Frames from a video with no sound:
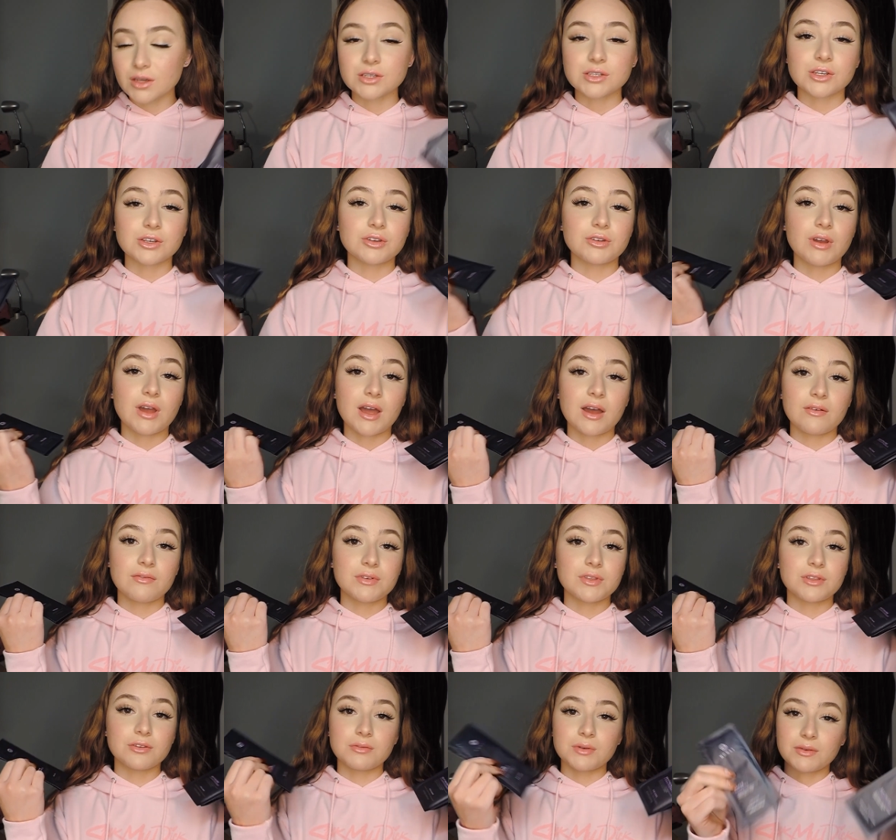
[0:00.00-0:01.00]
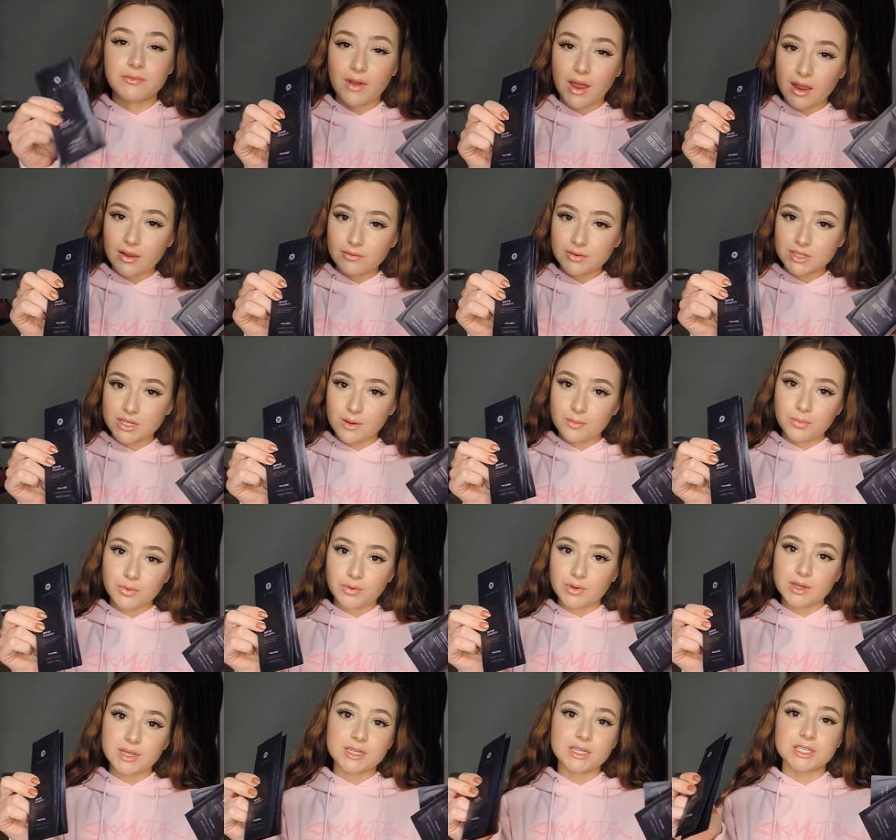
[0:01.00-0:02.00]
So you have the Revive
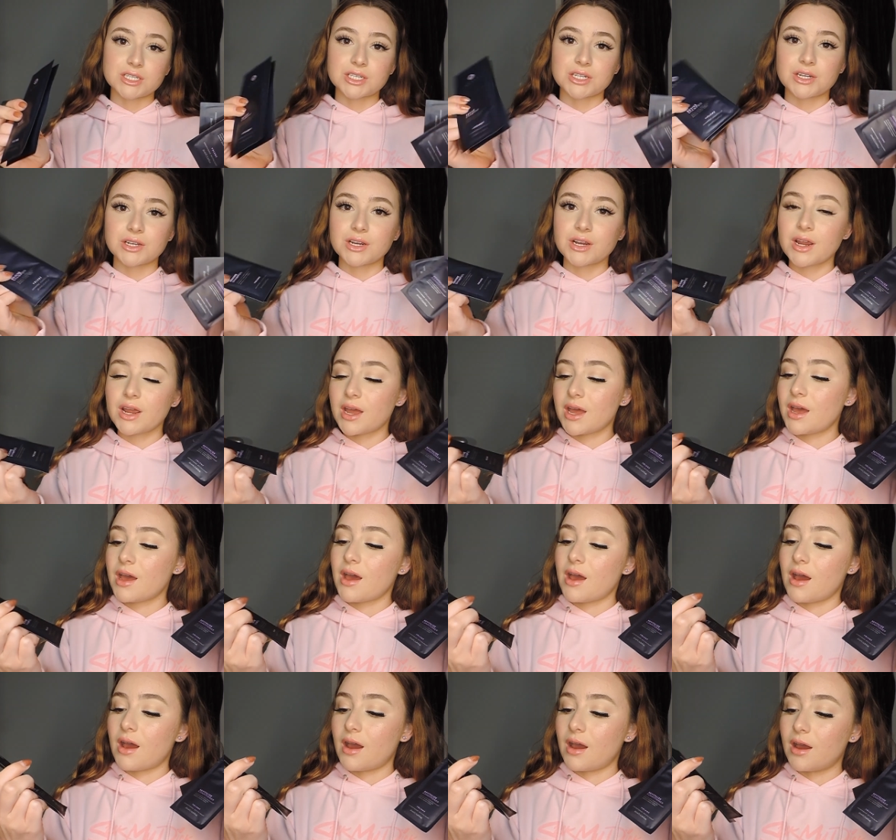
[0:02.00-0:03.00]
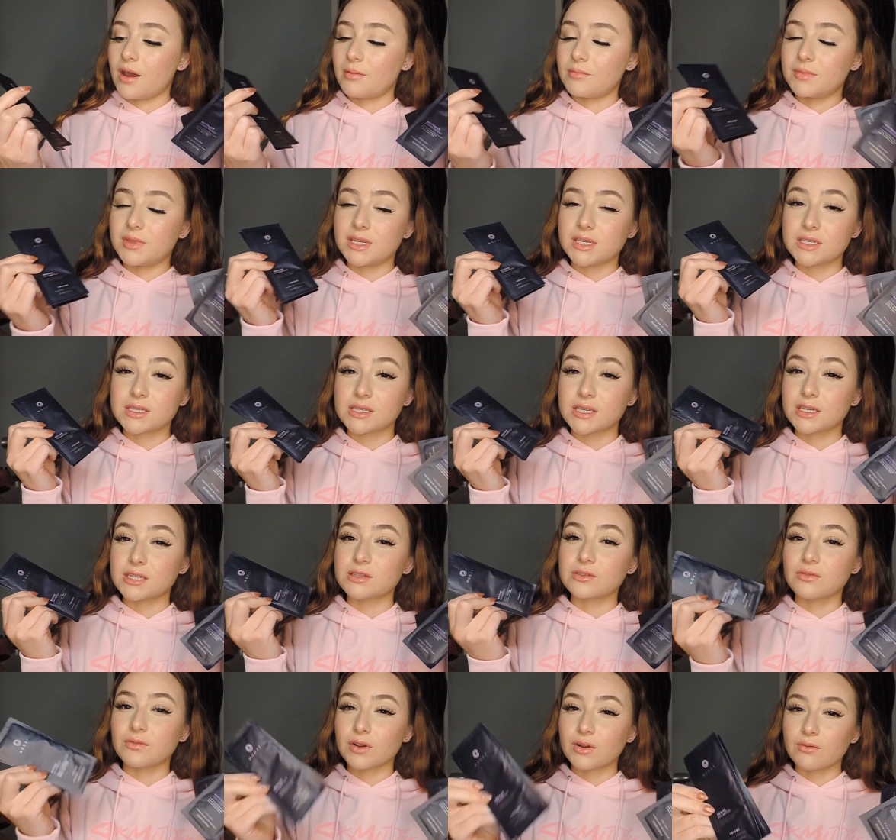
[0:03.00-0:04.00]
Shampoo and Conditioner. Um, this
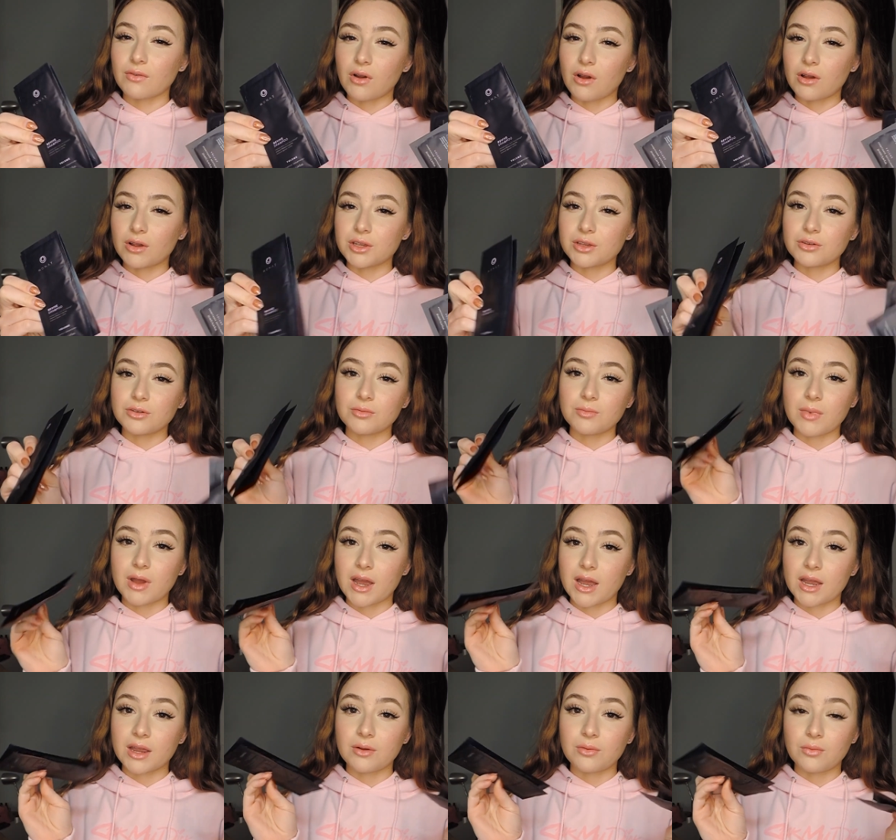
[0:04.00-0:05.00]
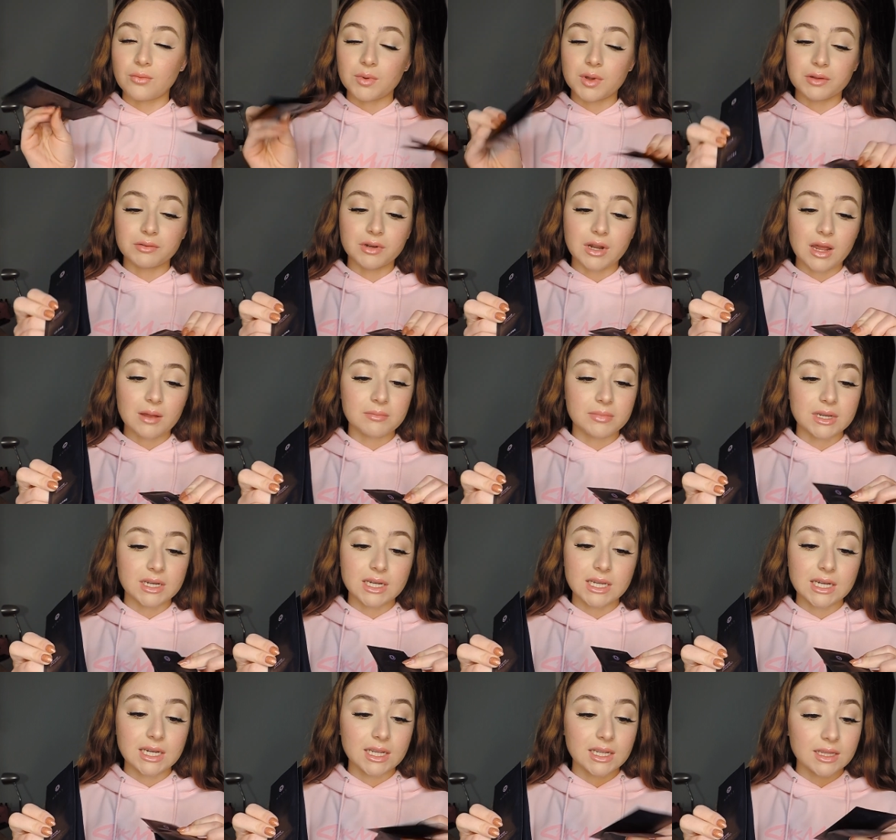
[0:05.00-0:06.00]
is for volume. I will not be
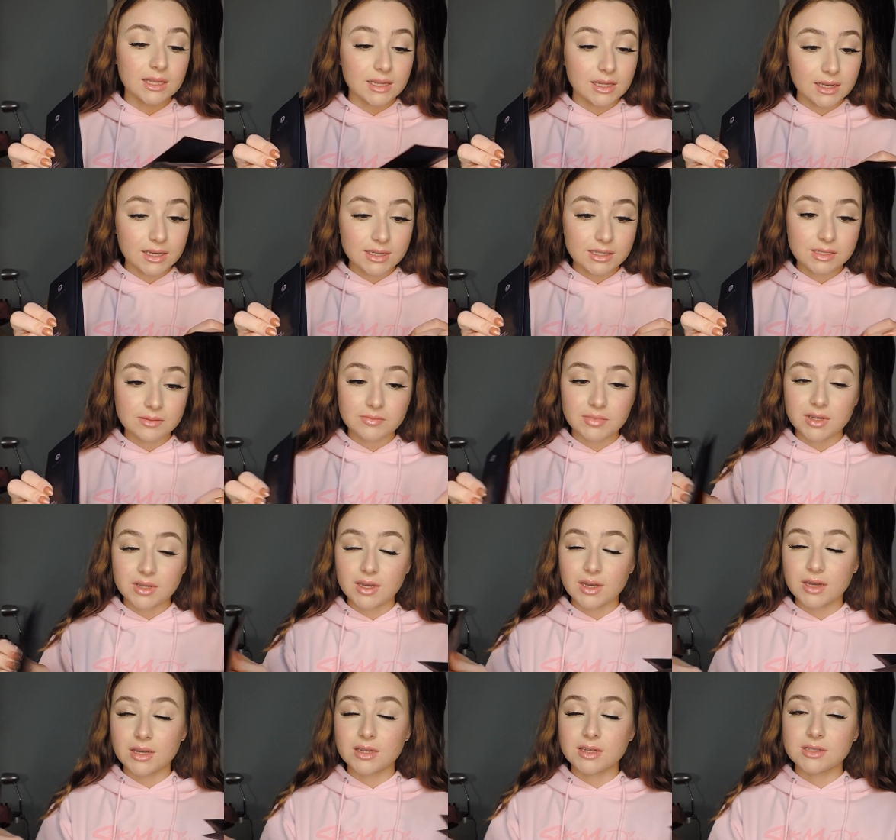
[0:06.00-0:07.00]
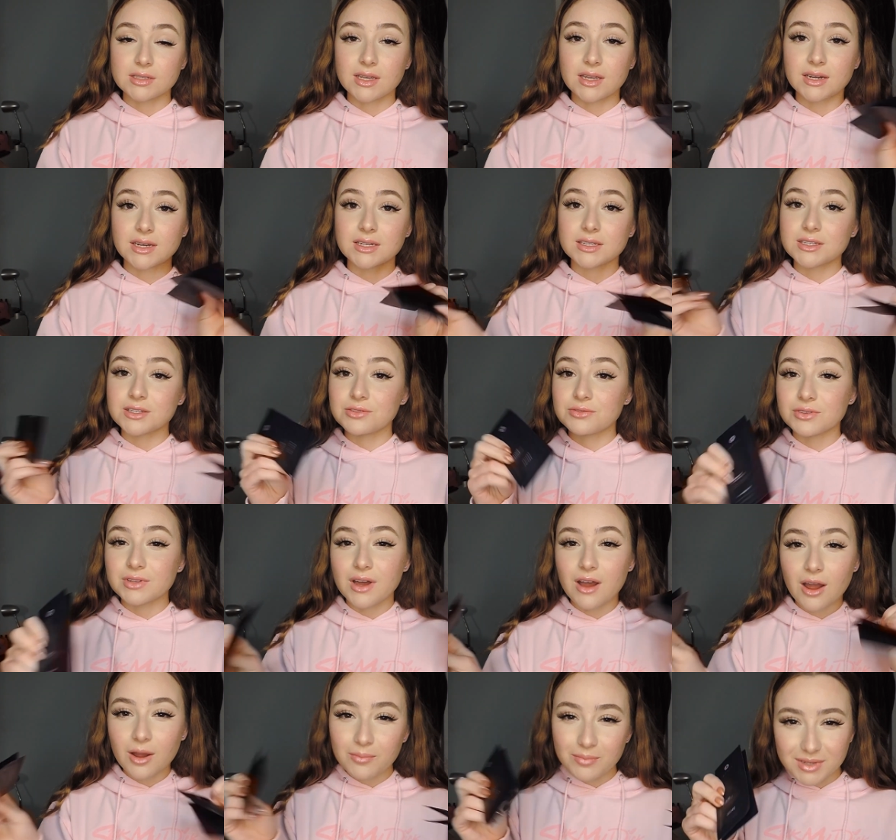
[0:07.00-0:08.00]
needing this because I need to do
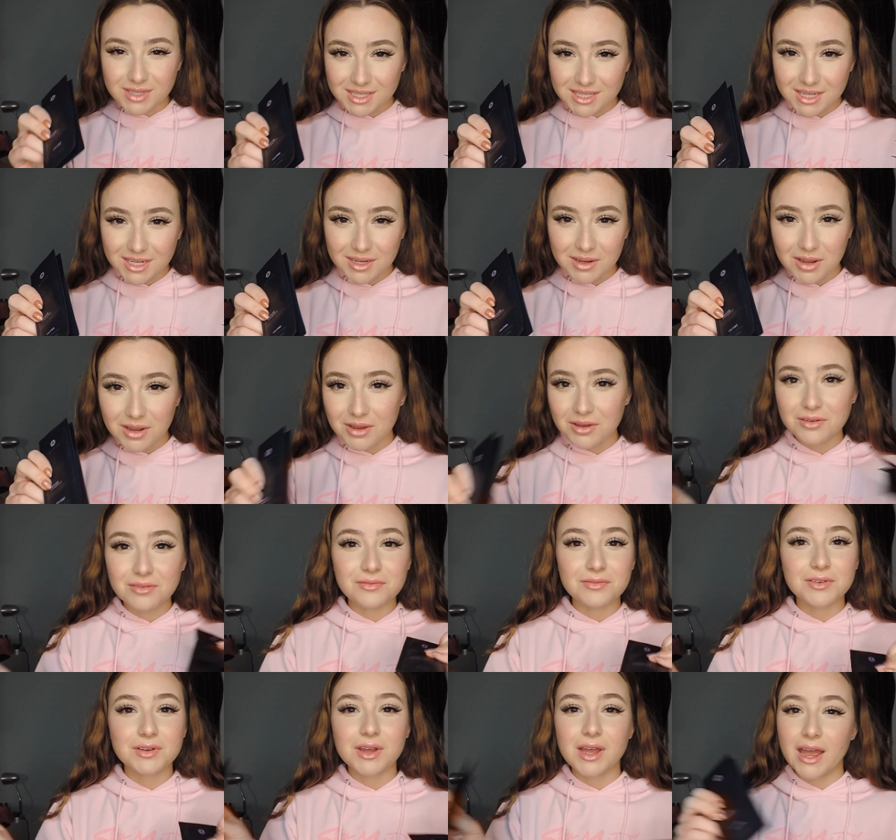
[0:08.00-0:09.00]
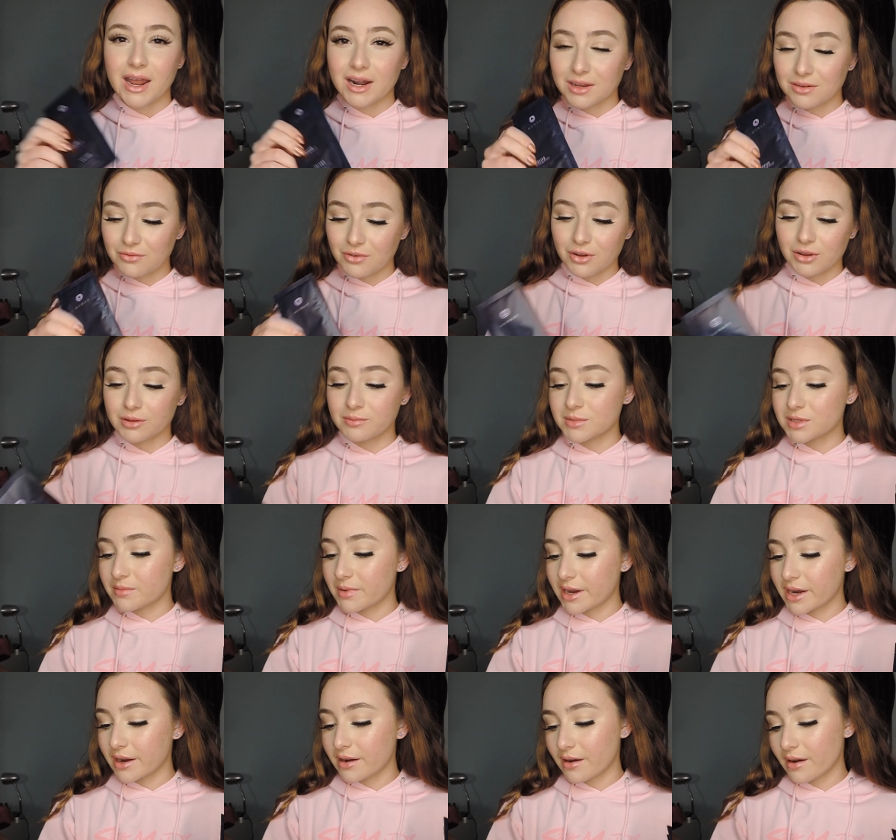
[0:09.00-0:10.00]
the opposite of adding volume to
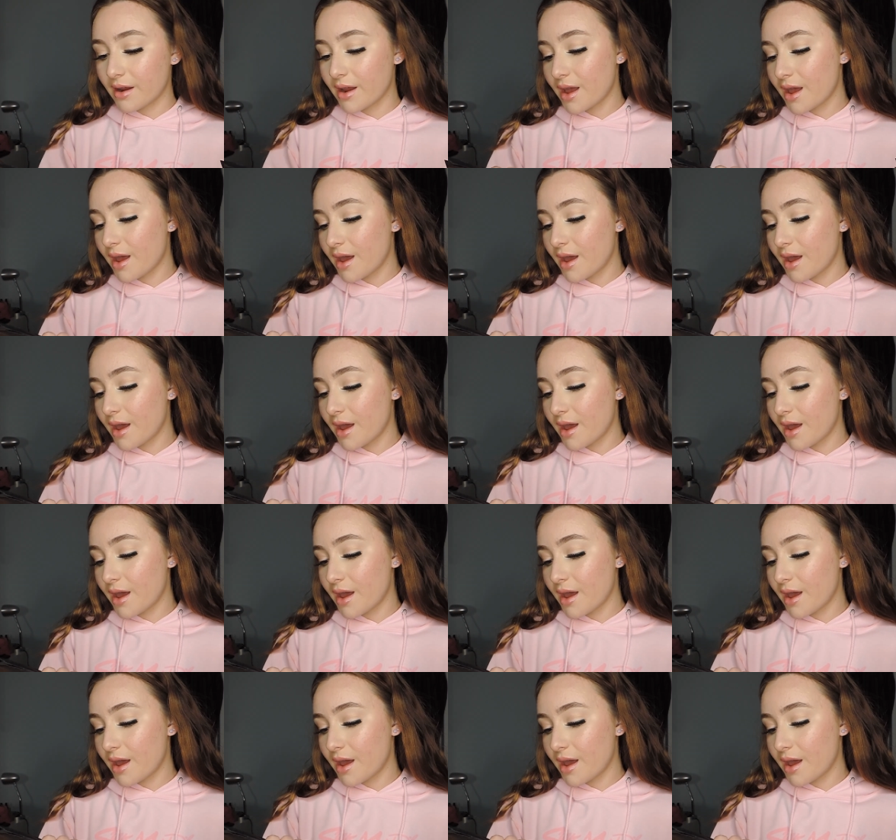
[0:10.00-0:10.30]
my hair.